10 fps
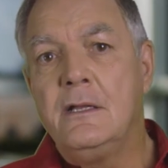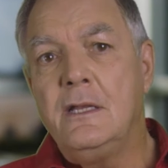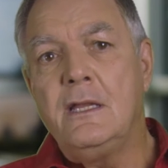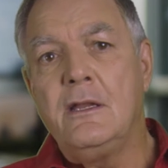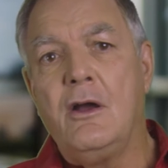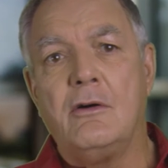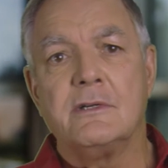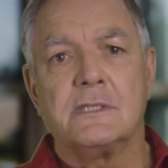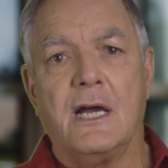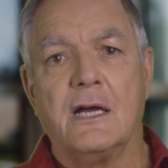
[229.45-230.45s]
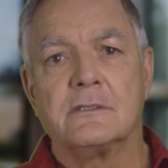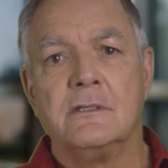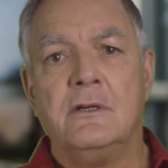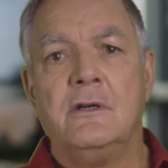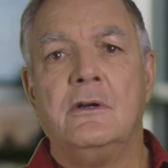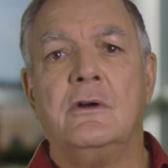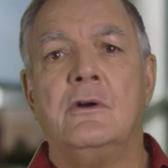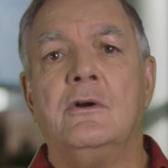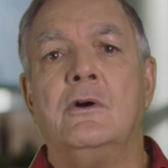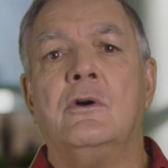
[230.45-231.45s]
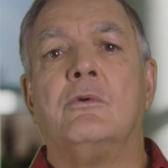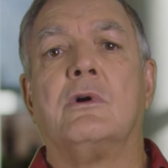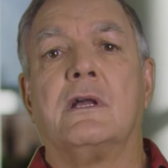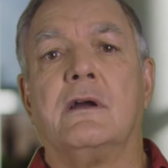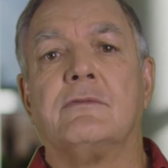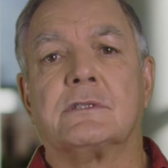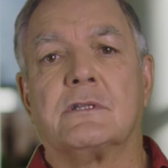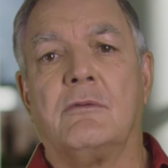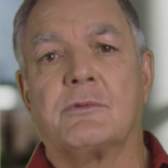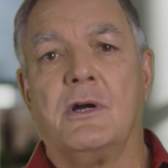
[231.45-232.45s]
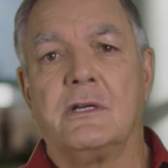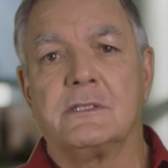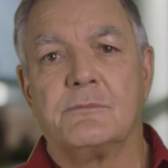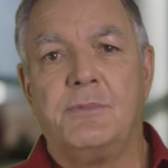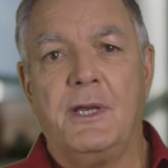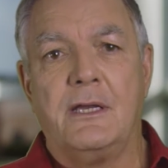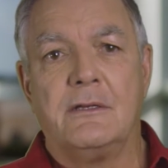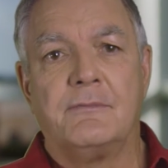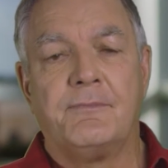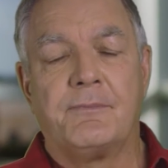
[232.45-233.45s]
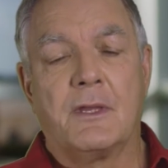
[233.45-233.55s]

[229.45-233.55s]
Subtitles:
Then they always ask, will I ever stop causing pain?